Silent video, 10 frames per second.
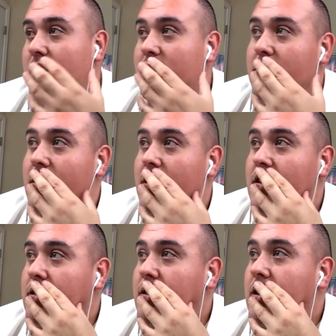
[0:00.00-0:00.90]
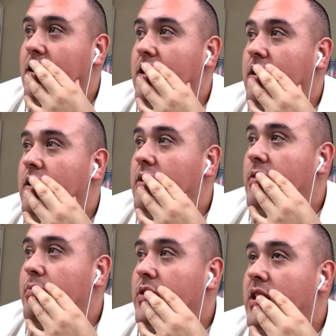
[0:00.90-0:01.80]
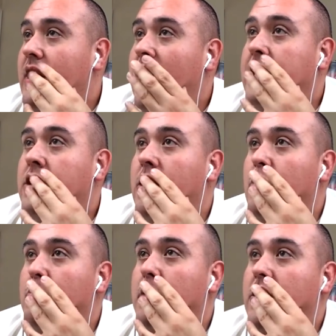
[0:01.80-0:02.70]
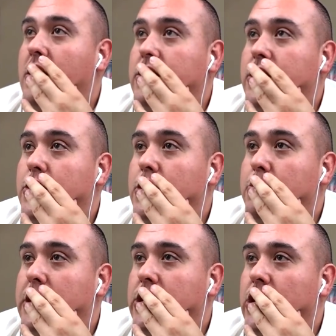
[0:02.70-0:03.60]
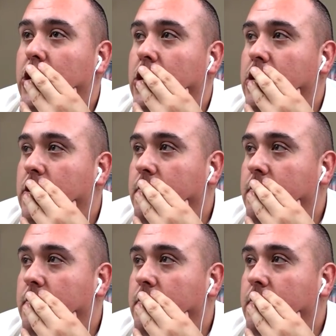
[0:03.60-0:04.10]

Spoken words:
I thought. I turned the bell on too to be sure.